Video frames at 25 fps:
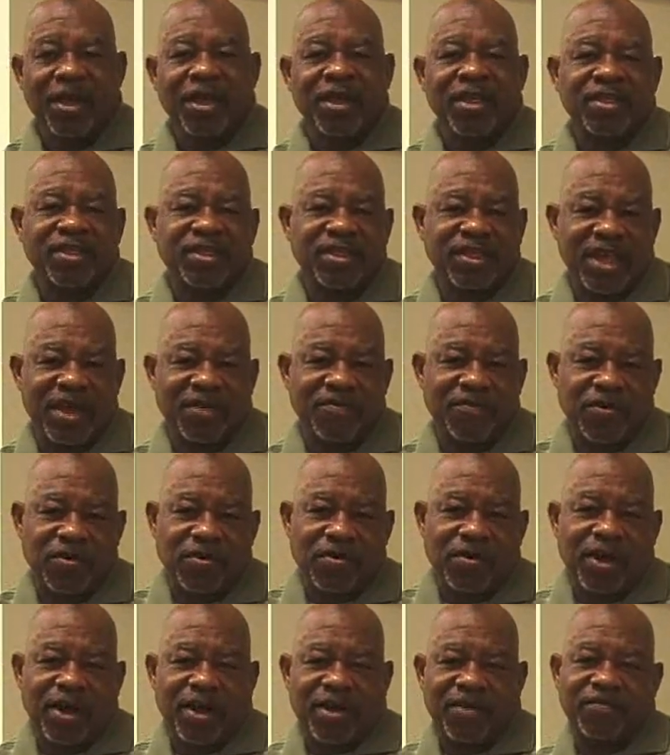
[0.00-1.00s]

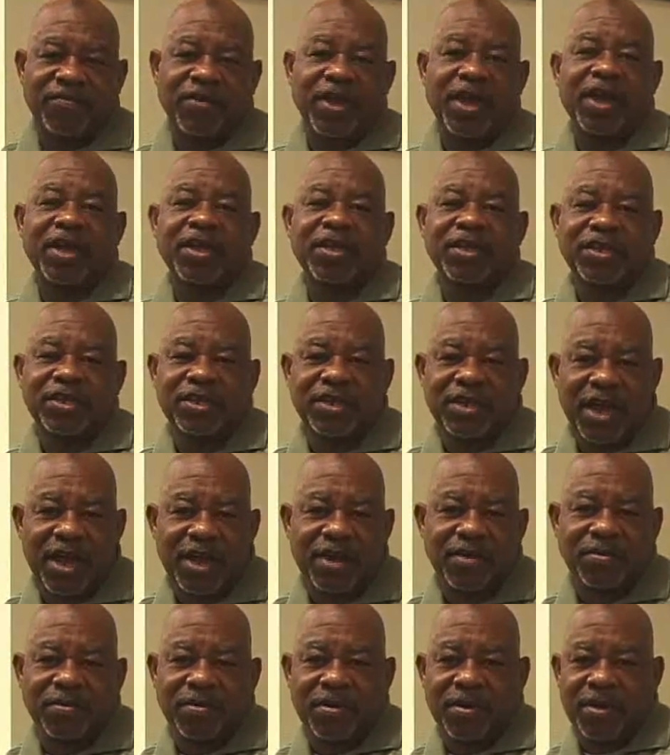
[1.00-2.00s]
several of
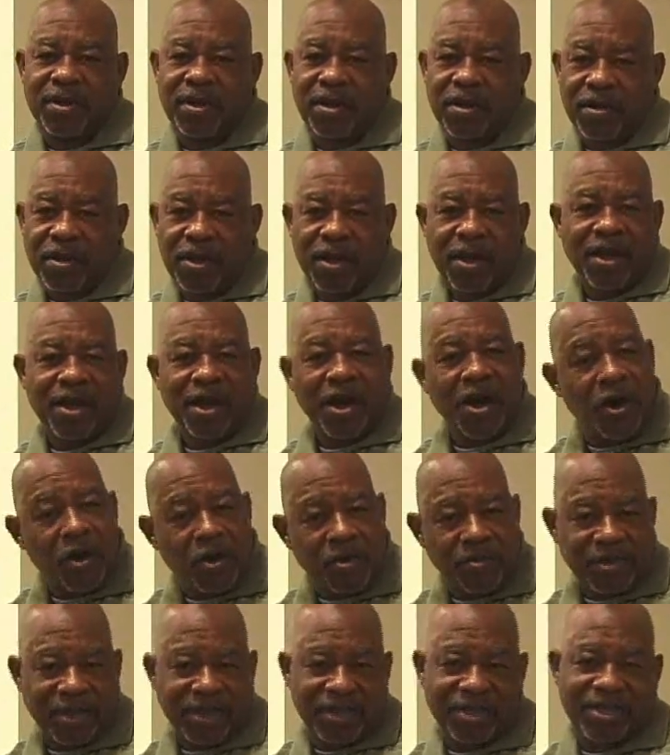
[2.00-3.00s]
young
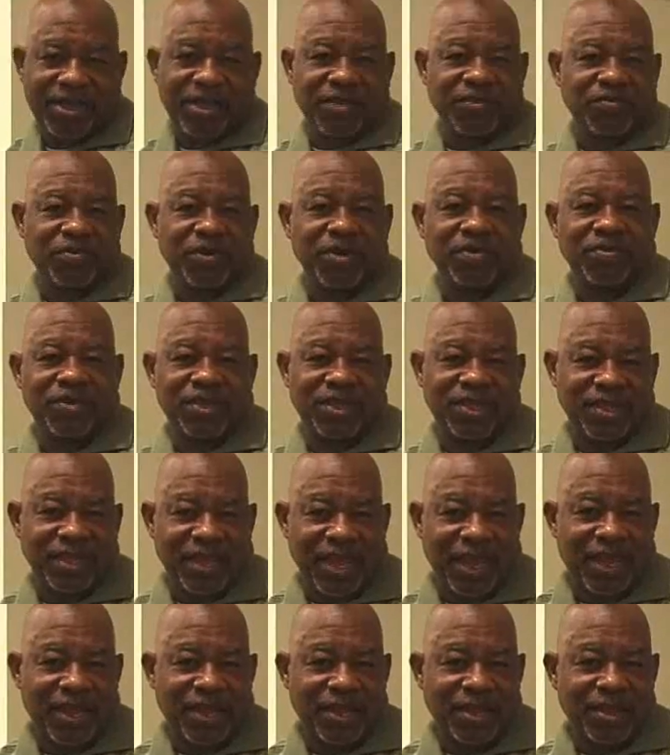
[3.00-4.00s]
homies, as we would
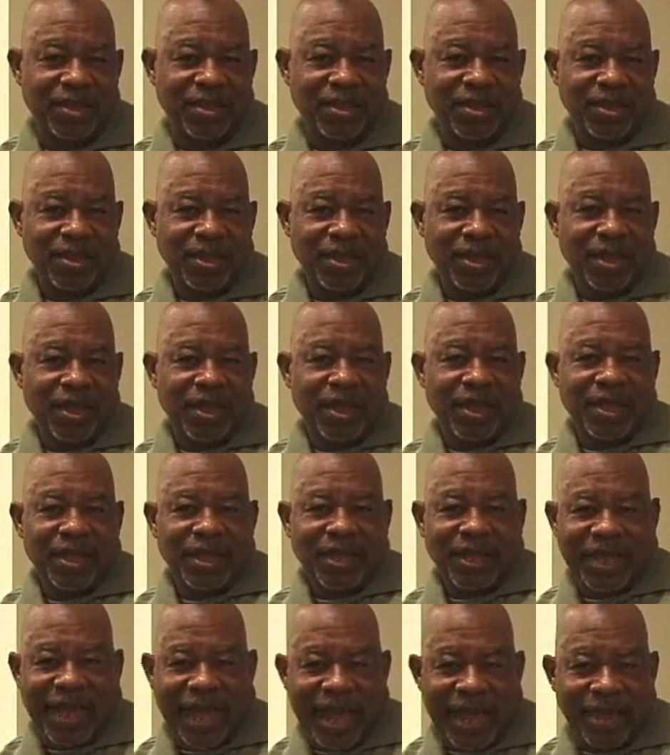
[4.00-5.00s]
say,
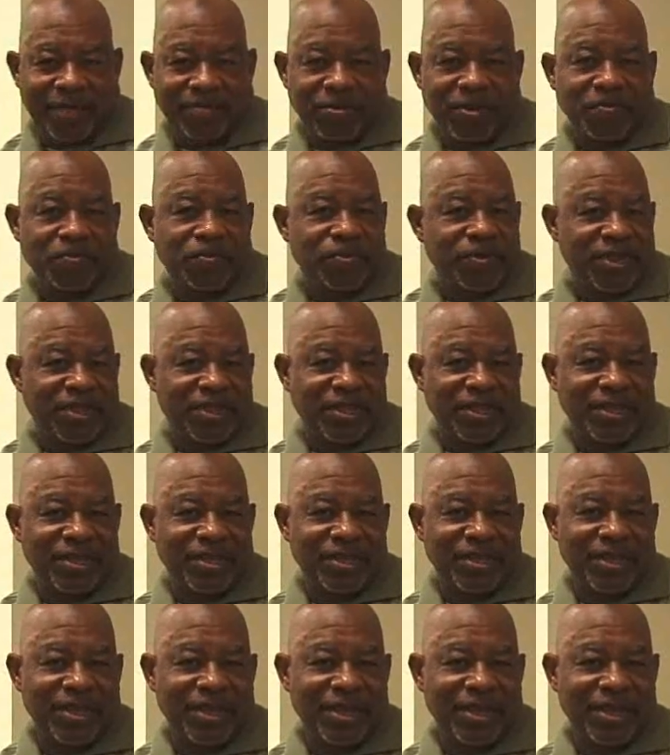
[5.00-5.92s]
came to prison.